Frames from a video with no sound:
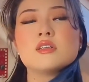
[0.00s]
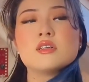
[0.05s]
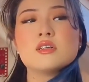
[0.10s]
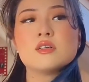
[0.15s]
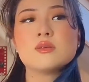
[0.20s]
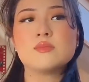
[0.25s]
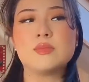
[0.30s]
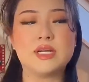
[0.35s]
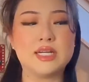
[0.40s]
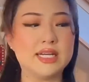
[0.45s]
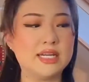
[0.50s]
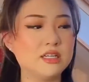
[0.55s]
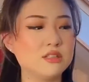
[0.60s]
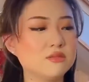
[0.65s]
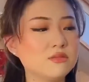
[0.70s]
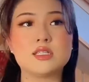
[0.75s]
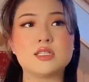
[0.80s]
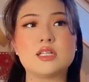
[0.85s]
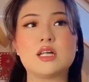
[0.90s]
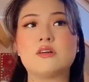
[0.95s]
my hair.
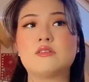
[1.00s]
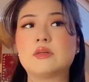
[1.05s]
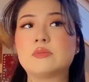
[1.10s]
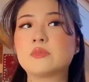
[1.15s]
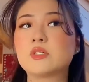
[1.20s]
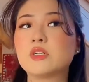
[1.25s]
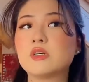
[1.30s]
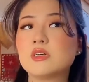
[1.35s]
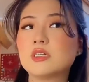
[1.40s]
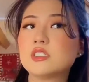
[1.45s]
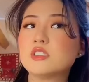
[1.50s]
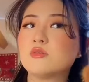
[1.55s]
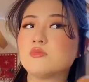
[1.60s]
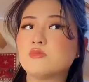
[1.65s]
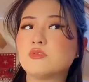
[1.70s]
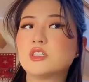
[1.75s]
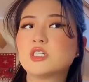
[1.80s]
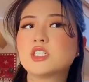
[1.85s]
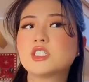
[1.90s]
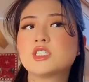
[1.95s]
Now I'm going to
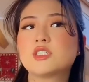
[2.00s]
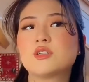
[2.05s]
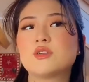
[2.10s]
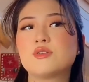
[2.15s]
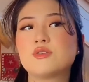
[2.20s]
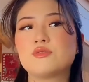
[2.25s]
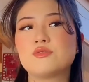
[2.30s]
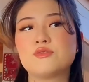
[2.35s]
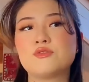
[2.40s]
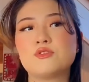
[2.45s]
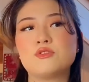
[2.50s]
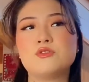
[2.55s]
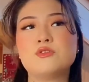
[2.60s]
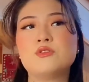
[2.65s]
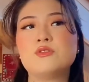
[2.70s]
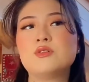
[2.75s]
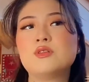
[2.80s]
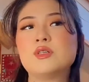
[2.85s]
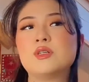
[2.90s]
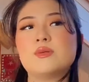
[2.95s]
brush
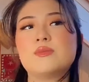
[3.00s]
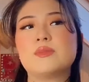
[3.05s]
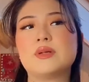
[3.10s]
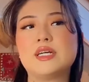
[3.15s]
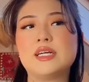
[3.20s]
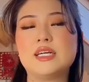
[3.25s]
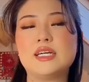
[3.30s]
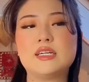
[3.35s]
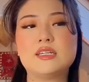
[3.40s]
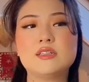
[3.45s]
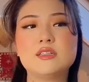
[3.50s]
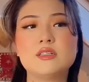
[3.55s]
through my hair.